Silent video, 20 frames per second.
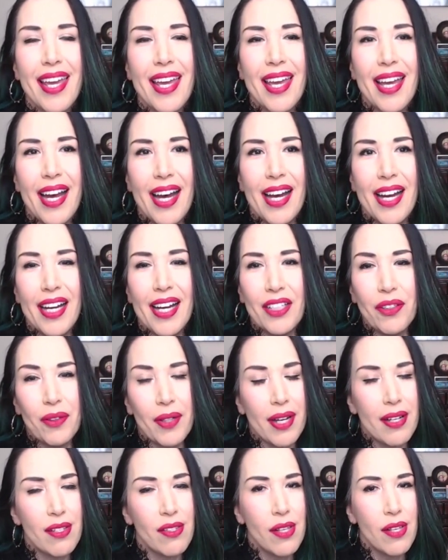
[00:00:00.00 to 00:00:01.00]
You
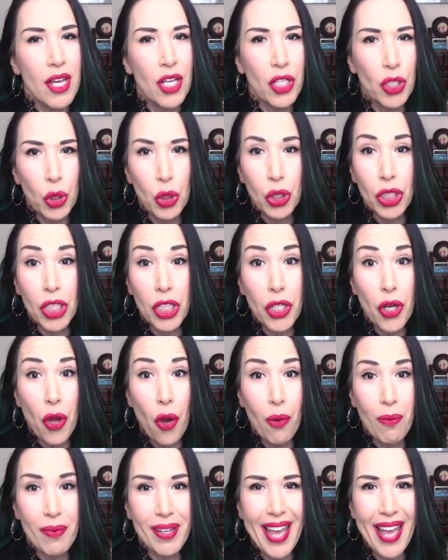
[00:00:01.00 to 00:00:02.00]
guys usually know
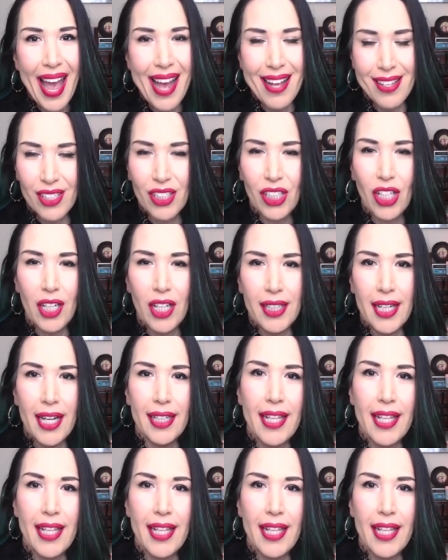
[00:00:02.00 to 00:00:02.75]
me as Claudette.